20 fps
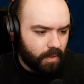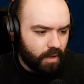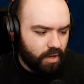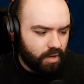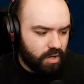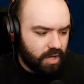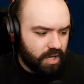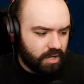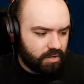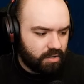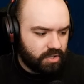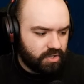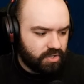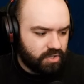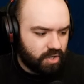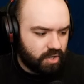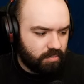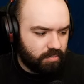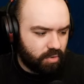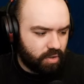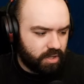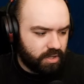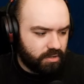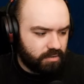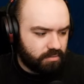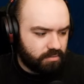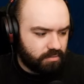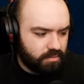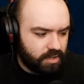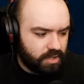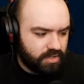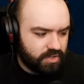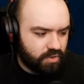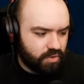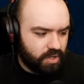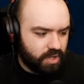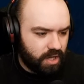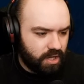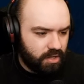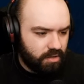Oh no, hang on, he shot a bullet. He's
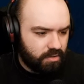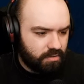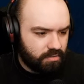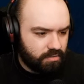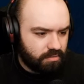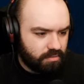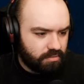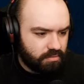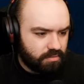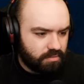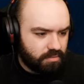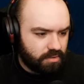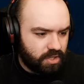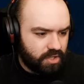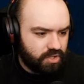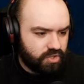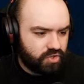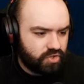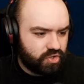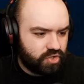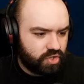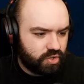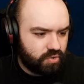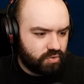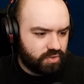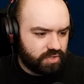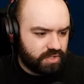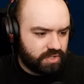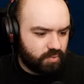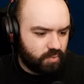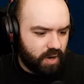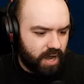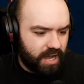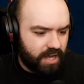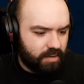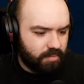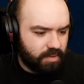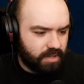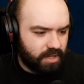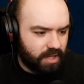okay. He just chose to
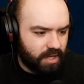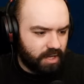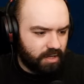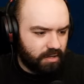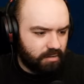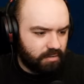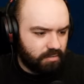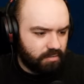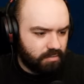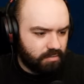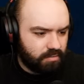whack him in the head.